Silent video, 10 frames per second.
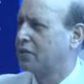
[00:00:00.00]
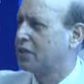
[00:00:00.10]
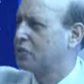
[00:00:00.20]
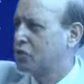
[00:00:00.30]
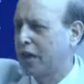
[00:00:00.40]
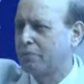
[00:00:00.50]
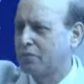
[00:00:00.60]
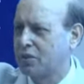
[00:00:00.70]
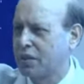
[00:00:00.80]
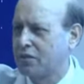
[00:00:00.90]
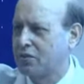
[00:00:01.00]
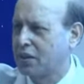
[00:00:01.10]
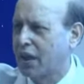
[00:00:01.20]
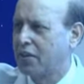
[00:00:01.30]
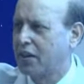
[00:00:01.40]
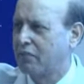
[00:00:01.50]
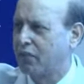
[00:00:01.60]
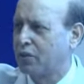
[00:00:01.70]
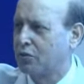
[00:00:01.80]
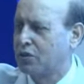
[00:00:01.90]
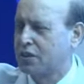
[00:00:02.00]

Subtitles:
These chaps, these other fellows,